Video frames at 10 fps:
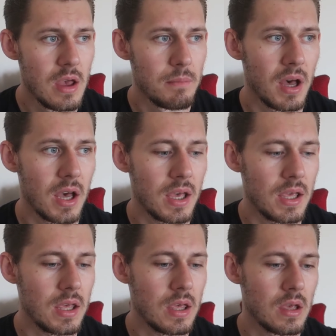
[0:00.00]
by,
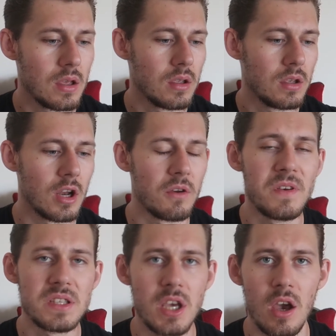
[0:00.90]
you know,
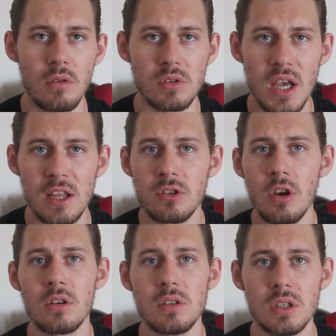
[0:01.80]
physios and
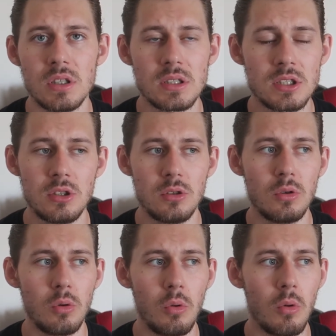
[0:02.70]
doctors
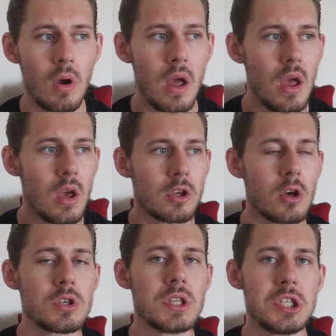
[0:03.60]
to
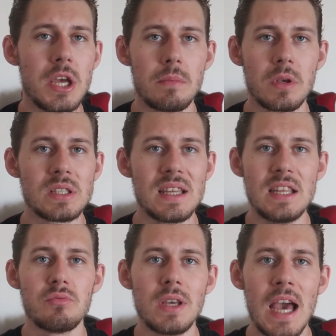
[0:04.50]
go to the gym because they
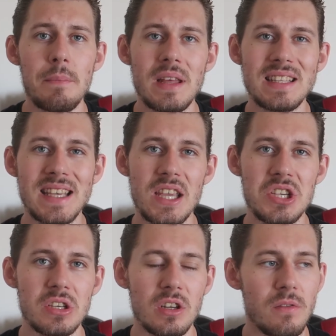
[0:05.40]
need
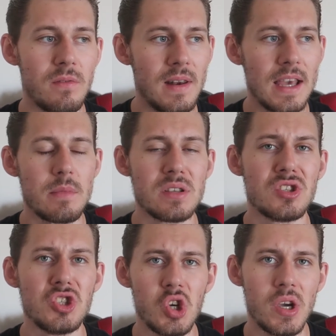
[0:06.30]
rehabilitation of ligaments
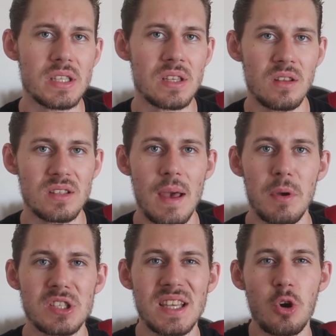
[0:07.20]
and joints and things like
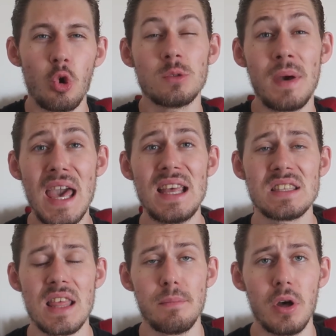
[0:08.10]
that, because they cause pain
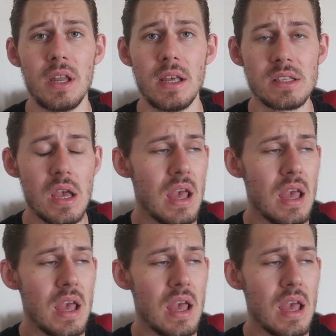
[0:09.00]
to their bodies.